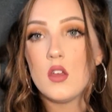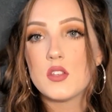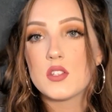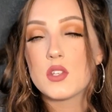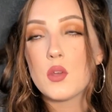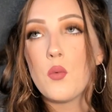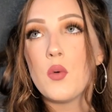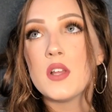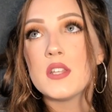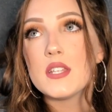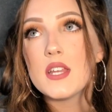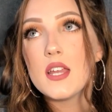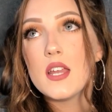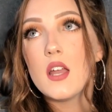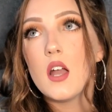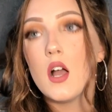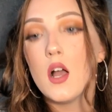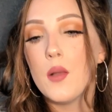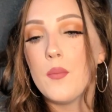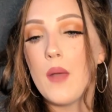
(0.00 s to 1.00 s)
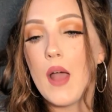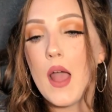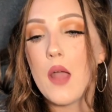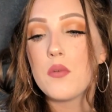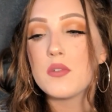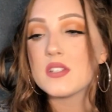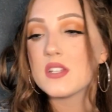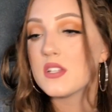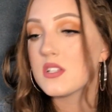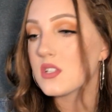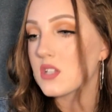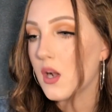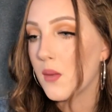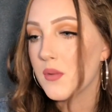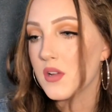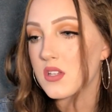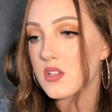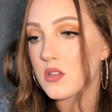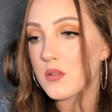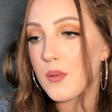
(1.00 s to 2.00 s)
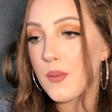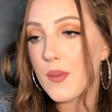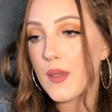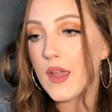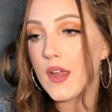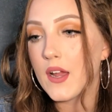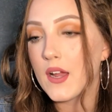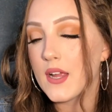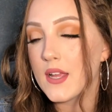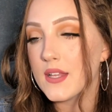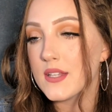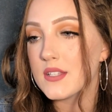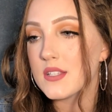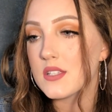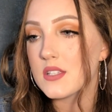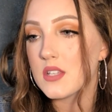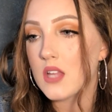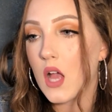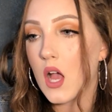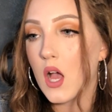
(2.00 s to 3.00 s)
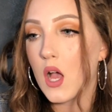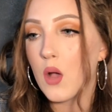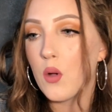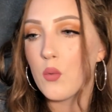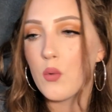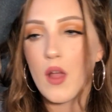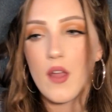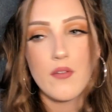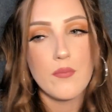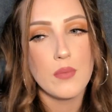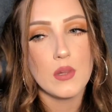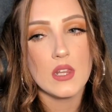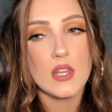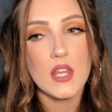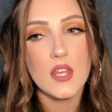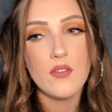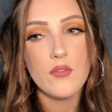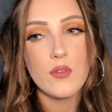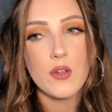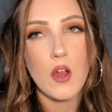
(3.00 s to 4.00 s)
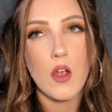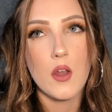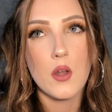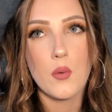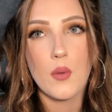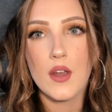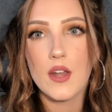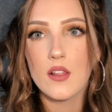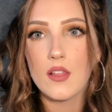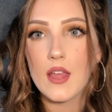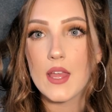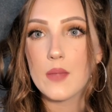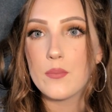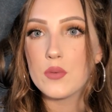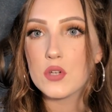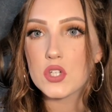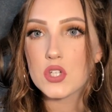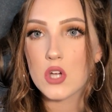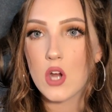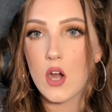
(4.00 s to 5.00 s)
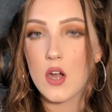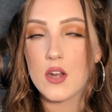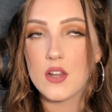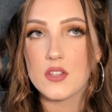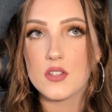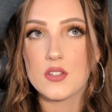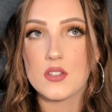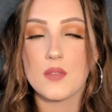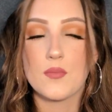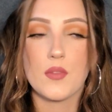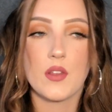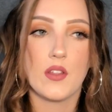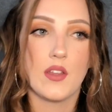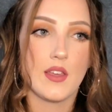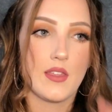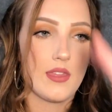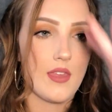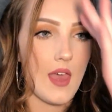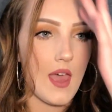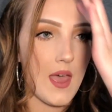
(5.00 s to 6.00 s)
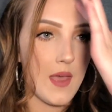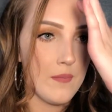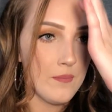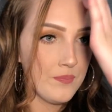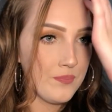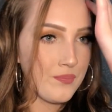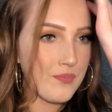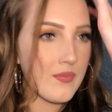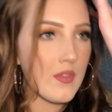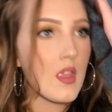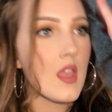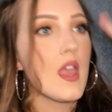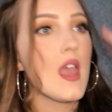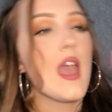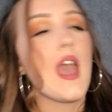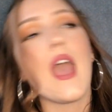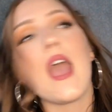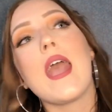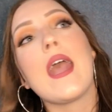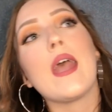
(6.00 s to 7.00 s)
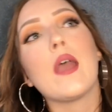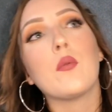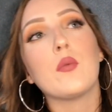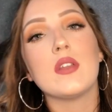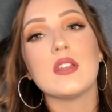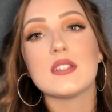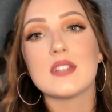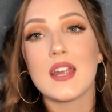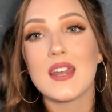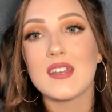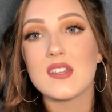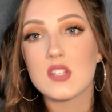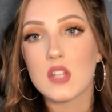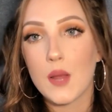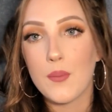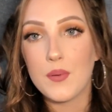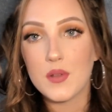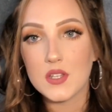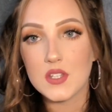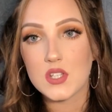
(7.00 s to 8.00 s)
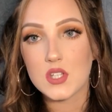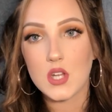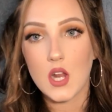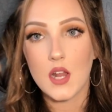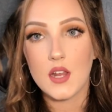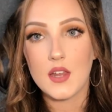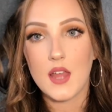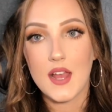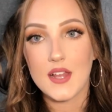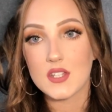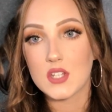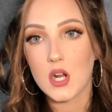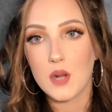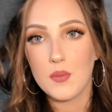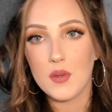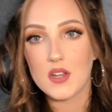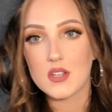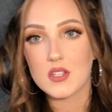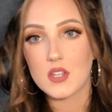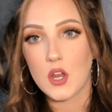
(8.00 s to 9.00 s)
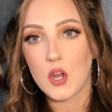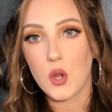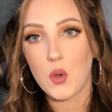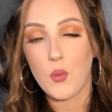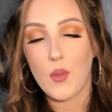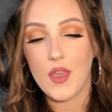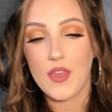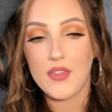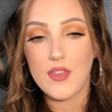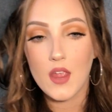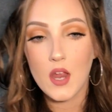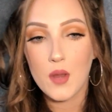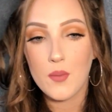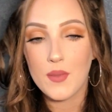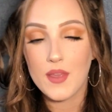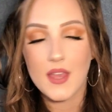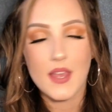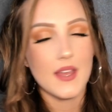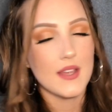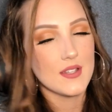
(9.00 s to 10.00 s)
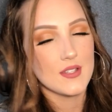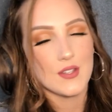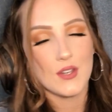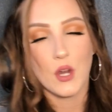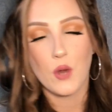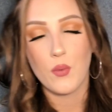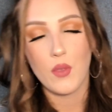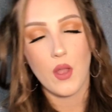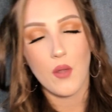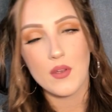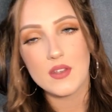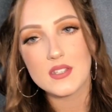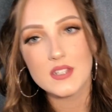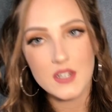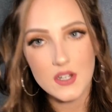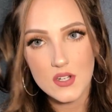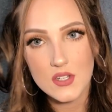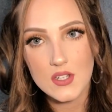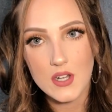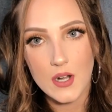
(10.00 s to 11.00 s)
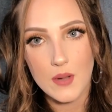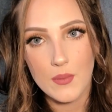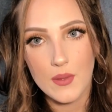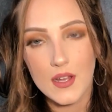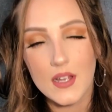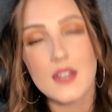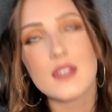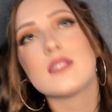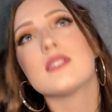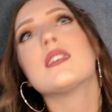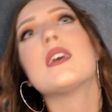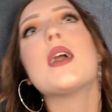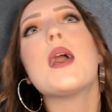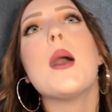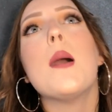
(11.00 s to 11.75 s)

So one day I was in Starbucks with my parents. I believe we were on our way to like Busch Gardens or something like that. And we decided to stop at Starbucks on our way there because, you know, we always need our Starbucks.